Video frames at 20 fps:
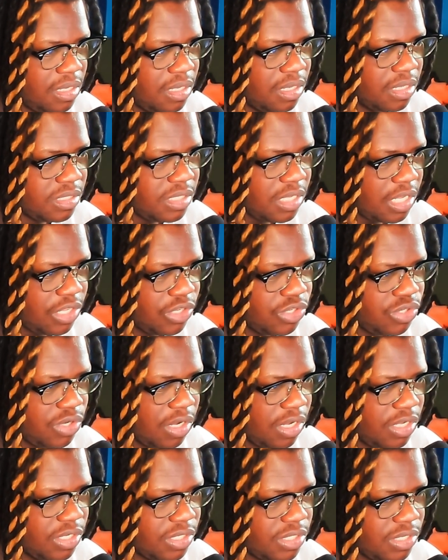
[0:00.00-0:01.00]
Looks like you
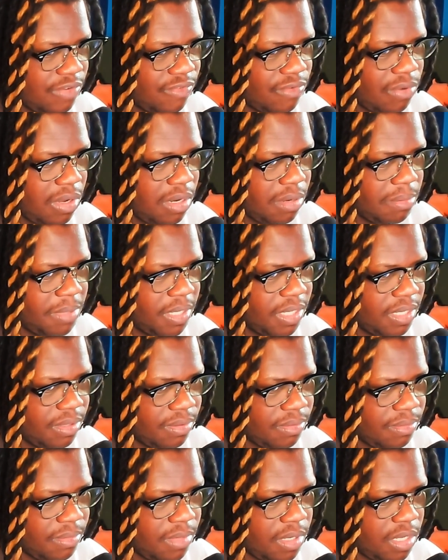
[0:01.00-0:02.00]
strained yourself quite a bit.
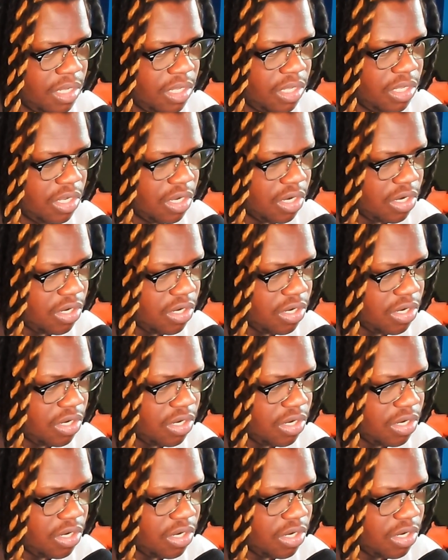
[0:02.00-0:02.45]
Your